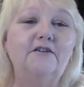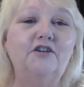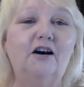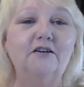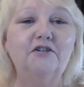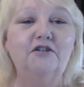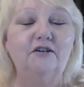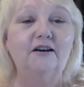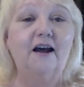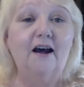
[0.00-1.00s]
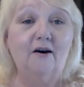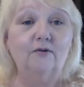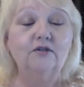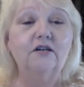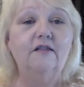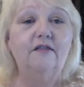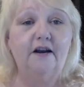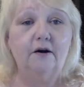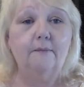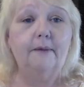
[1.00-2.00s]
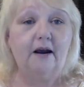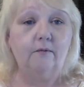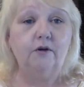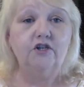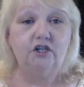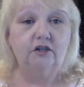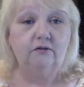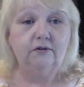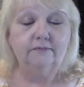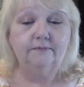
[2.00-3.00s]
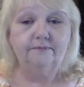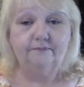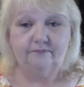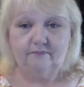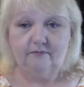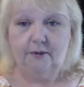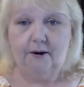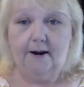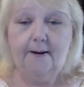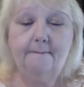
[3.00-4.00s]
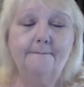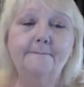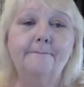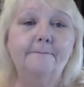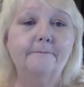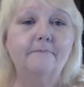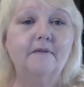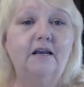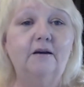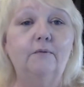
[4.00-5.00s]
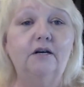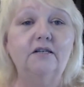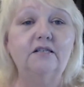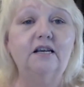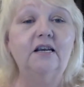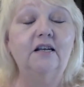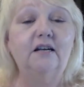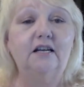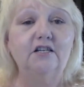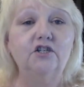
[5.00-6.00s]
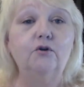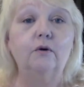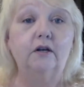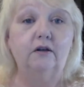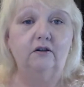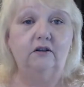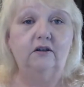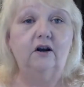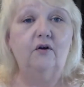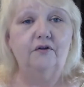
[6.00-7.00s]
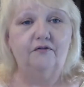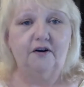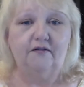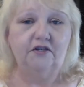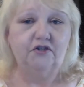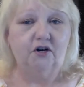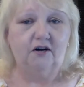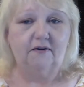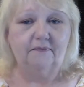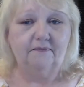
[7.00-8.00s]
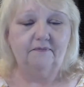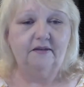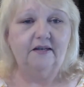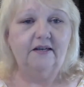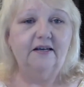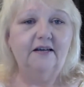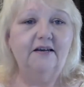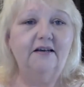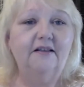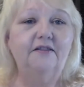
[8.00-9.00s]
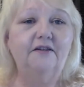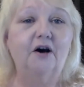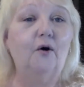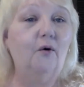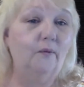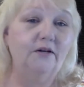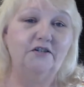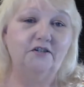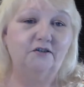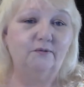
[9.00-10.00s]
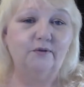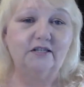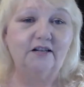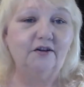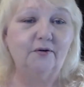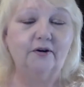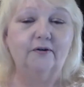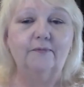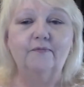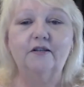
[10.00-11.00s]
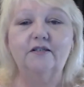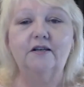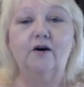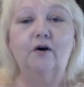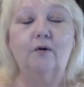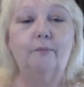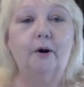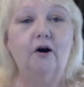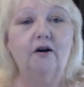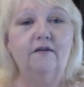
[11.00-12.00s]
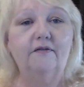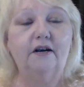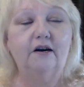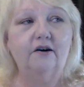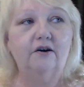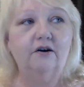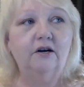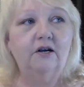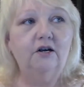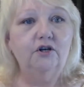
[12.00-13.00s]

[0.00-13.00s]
Josh took out their back windshield. Okay? It was in his grill on the front of his truck. The whole windshield was in the grill. So part of their